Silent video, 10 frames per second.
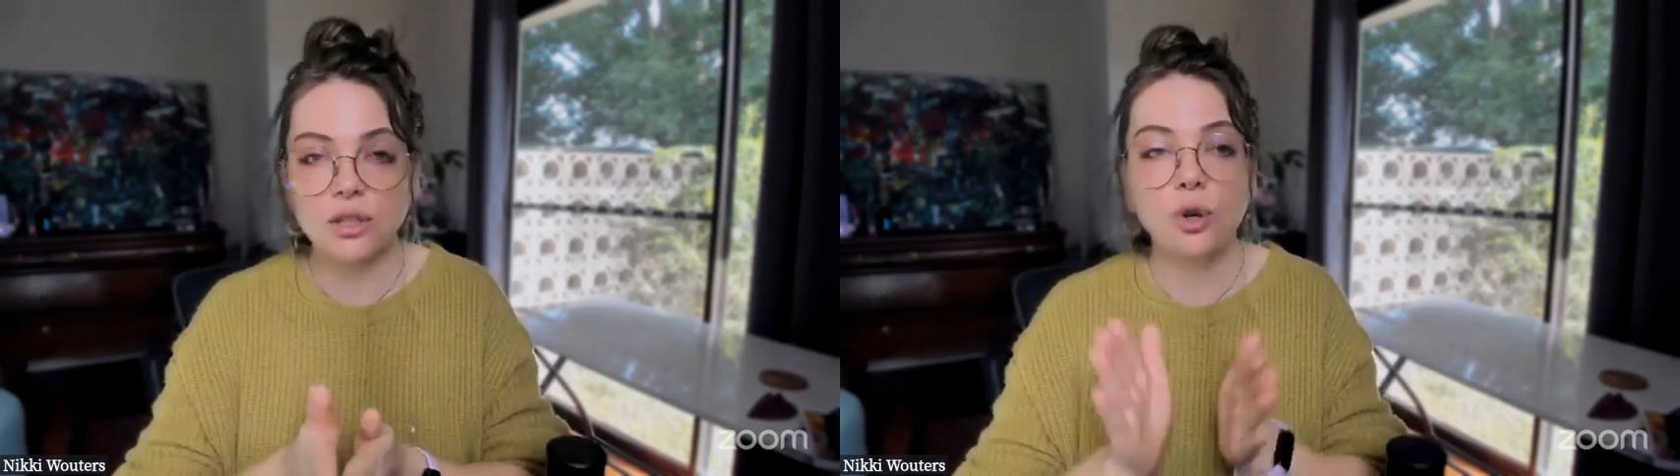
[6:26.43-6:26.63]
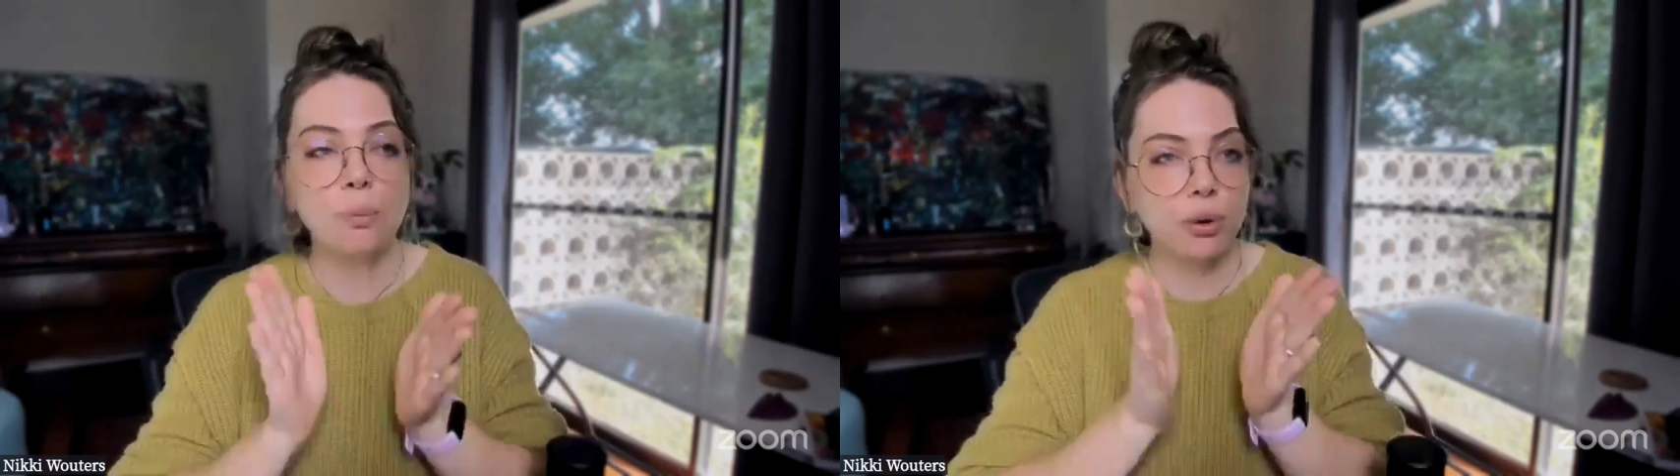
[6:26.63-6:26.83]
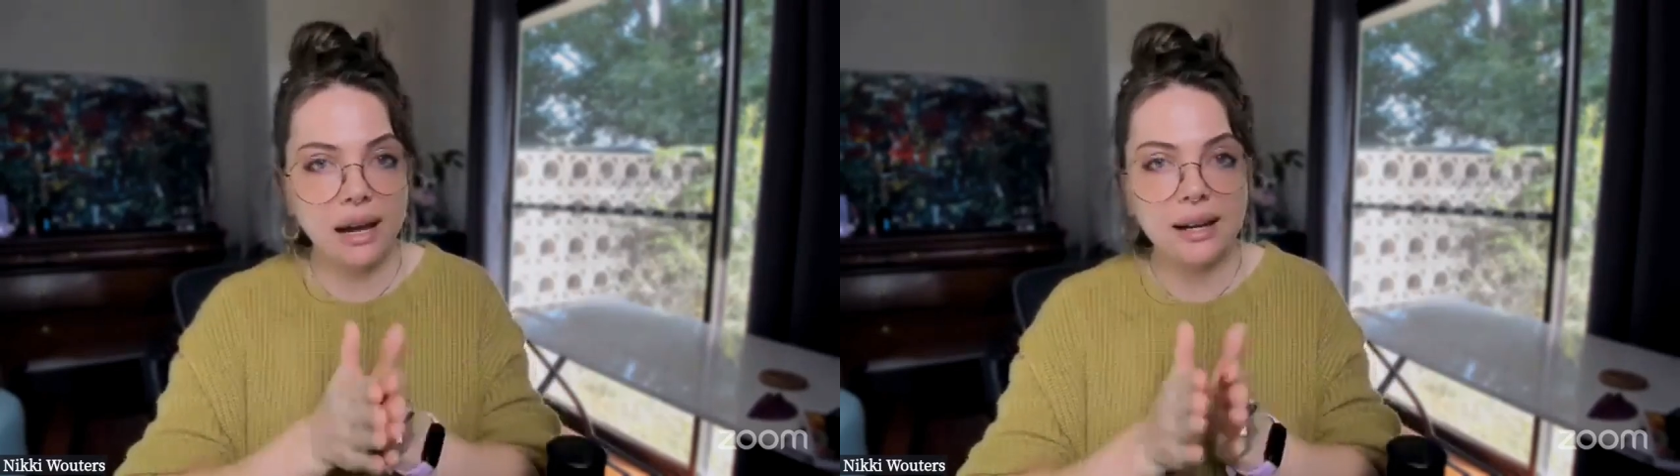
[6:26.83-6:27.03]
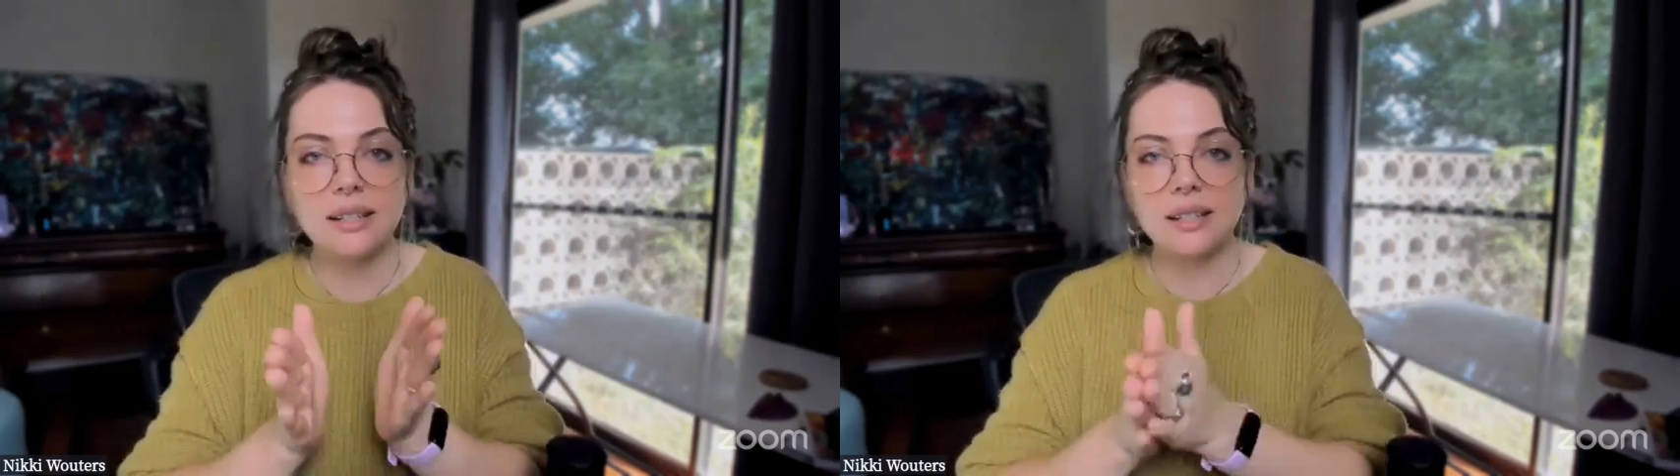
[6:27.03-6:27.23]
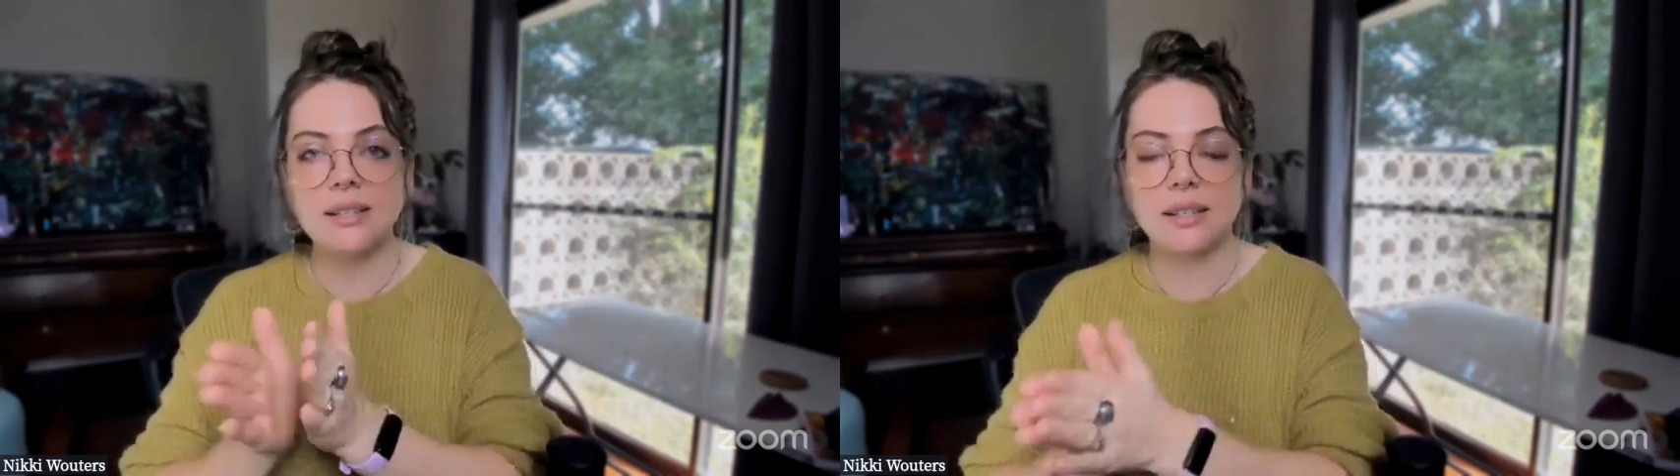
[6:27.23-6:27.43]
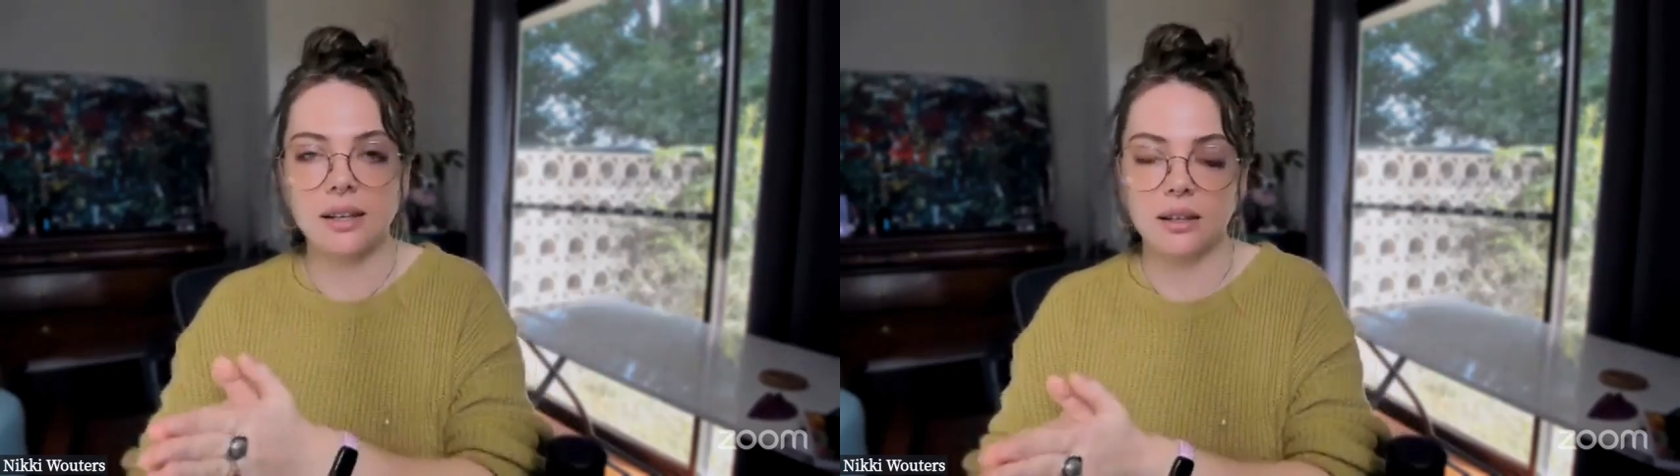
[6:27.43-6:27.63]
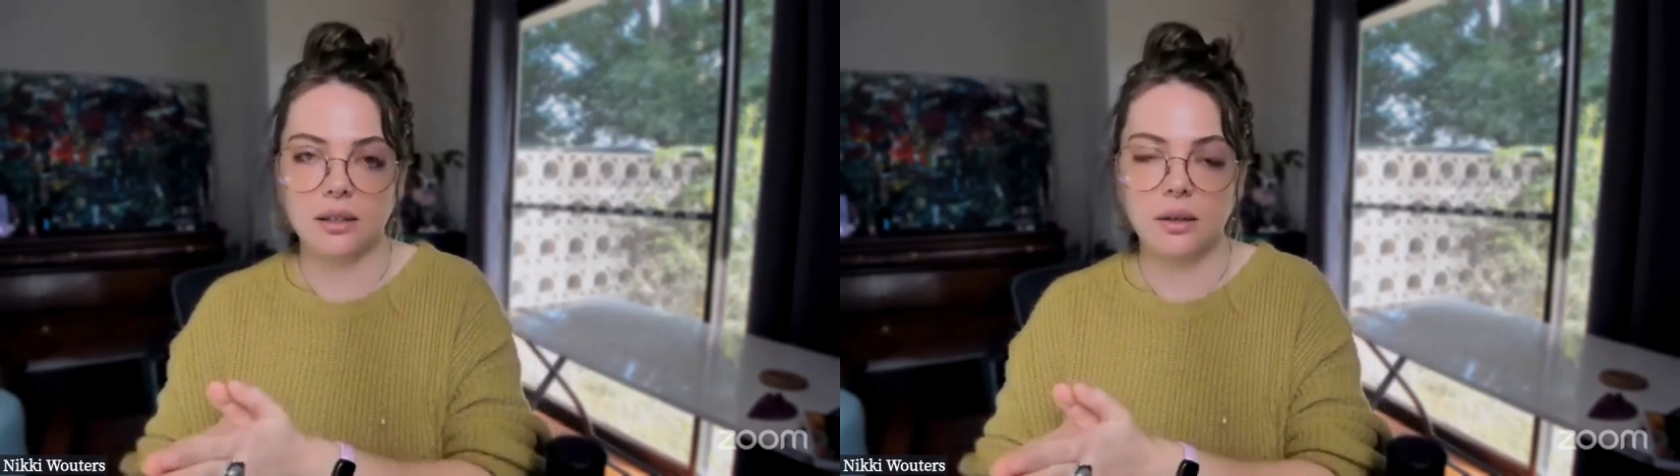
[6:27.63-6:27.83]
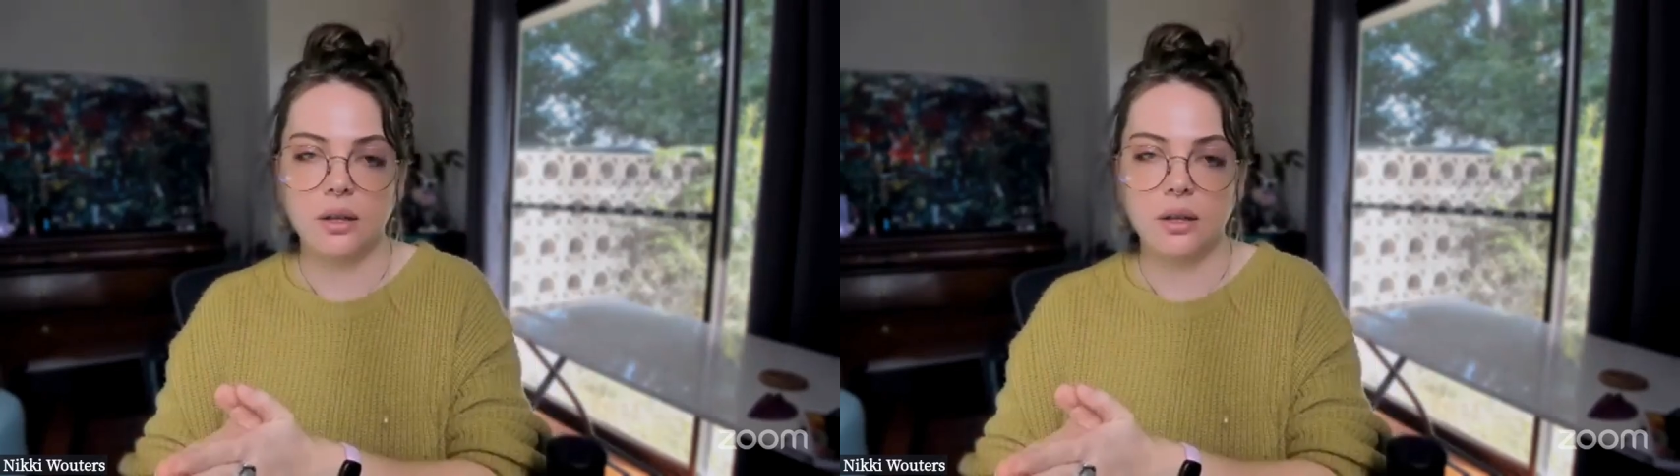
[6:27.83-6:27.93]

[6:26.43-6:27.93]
You're practicing